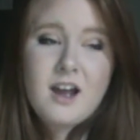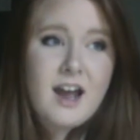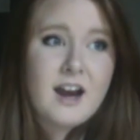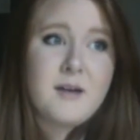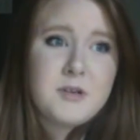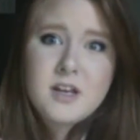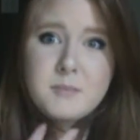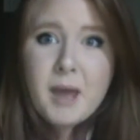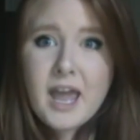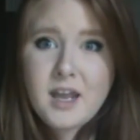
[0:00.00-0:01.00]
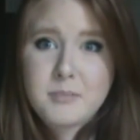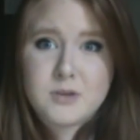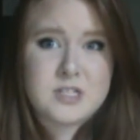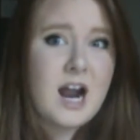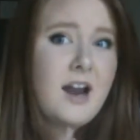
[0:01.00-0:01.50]
And I'm not a pain
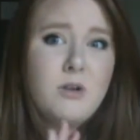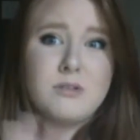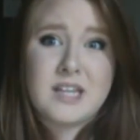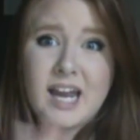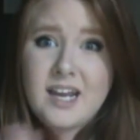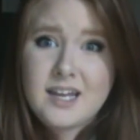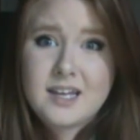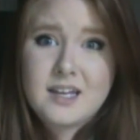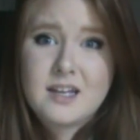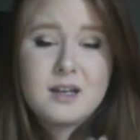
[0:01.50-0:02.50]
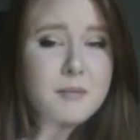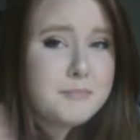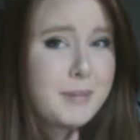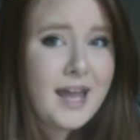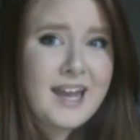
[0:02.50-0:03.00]
person. I don't like
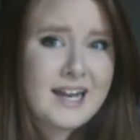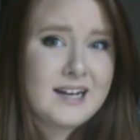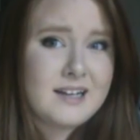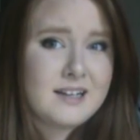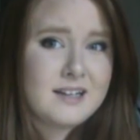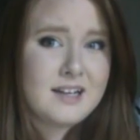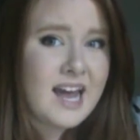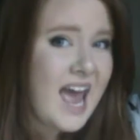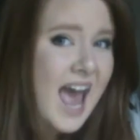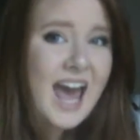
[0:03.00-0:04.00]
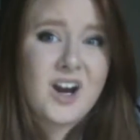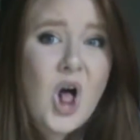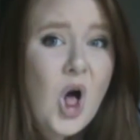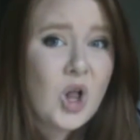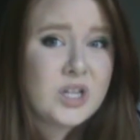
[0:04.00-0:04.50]
pain at
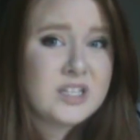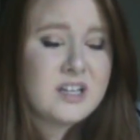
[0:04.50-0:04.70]
all.